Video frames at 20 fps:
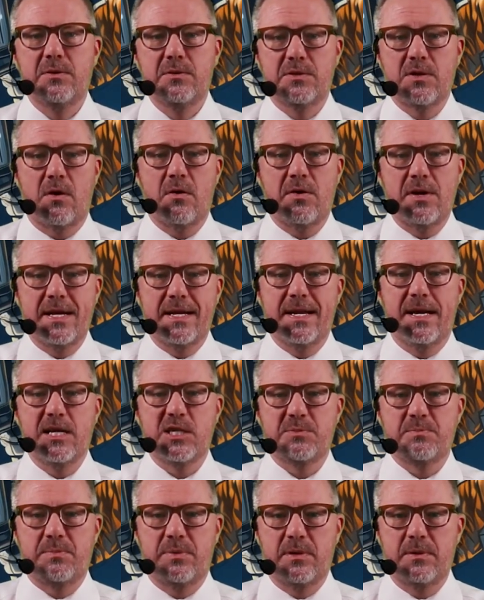who's already an
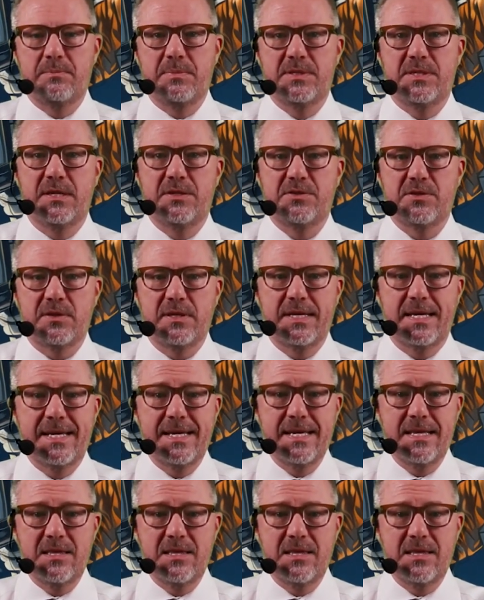expert potentially